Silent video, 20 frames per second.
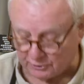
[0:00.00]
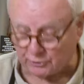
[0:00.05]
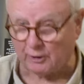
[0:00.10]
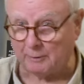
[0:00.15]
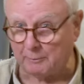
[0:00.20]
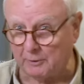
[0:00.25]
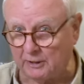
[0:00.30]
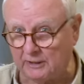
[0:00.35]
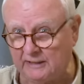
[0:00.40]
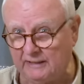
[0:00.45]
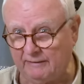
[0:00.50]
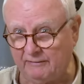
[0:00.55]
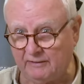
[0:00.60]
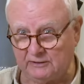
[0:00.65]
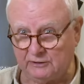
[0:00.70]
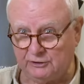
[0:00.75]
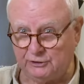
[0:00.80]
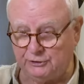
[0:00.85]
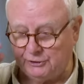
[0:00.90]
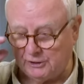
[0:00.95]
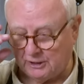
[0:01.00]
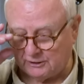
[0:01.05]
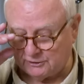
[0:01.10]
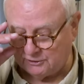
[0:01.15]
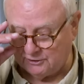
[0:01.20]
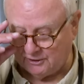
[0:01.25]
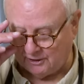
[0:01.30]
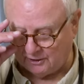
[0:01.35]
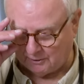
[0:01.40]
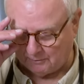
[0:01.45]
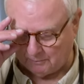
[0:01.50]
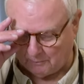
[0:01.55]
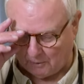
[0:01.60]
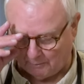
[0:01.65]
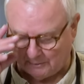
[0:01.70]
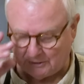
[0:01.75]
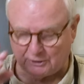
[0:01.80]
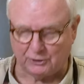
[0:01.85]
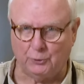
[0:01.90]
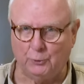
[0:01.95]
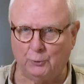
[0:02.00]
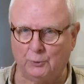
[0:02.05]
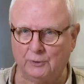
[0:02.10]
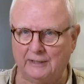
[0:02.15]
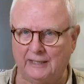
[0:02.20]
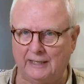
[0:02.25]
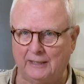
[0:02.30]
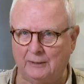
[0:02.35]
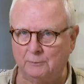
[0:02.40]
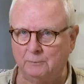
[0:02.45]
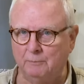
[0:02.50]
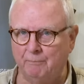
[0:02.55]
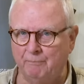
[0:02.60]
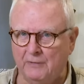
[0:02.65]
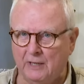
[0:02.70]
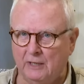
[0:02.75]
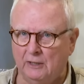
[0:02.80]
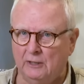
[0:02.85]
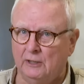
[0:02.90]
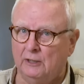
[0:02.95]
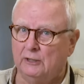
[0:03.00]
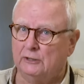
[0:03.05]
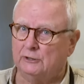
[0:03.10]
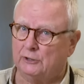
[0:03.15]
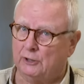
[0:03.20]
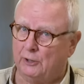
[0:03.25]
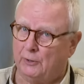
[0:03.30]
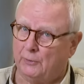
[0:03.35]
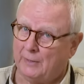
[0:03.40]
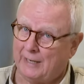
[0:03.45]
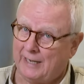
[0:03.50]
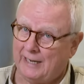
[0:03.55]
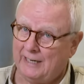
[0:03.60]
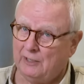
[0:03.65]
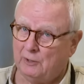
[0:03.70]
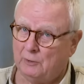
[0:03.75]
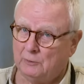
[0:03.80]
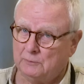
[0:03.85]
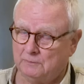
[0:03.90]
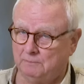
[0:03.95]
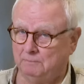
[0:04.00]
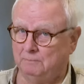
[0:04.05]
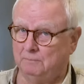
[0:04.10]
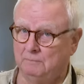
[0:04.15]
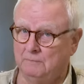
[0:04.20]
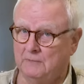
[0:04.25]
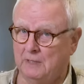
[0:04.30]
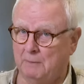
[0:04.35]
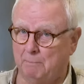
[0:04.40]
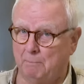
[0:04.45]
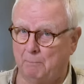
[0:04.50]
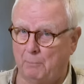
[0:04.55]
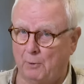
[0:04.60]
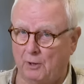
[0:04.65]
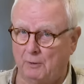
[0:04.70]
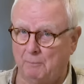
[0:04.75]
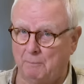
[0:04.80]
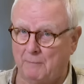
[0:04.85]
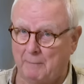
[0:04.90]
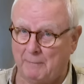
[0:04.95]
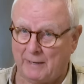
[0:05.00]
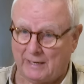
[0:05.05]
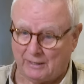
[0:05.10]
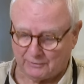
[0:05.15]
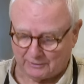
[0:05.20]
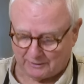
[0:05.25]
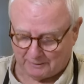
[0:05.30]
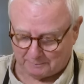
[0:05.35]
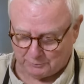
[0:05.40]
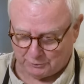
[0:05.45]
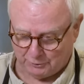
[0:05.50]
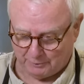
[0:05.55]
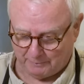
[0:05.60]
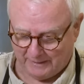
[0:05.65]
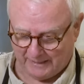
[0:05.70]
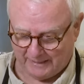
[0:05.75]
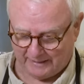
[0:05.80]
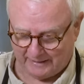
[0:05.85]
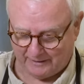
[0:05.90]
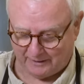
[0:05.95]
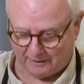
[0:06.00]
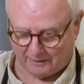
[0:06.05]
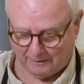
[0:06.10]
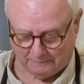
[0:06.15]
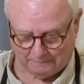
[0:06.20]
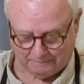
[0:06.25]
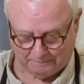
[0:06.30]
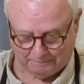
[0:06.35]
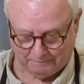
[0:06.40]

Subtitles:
So I'm going to give it just another moment to cool down so I don't burn my mouth up too bad here.